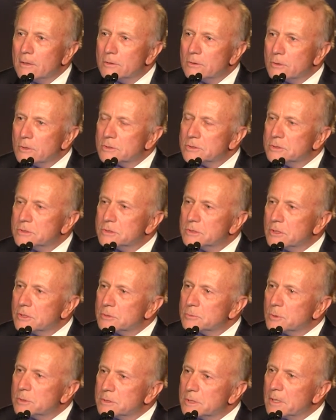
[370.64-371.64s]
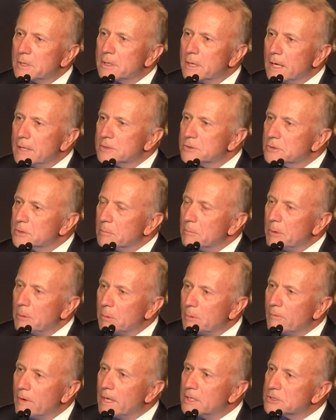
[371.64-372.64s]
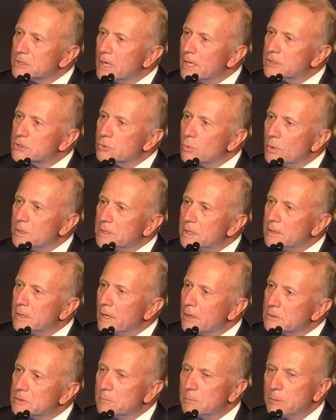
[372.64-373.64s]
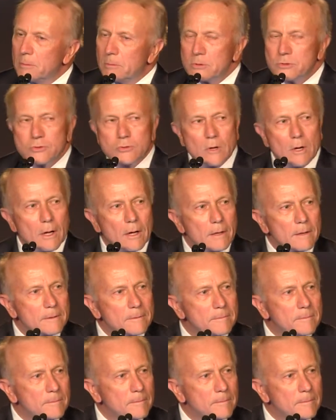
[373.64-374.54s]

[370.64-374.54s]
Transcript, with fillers: Dierks and Cirrus presented a concert to people of Oshkosh, 20,000 people strong.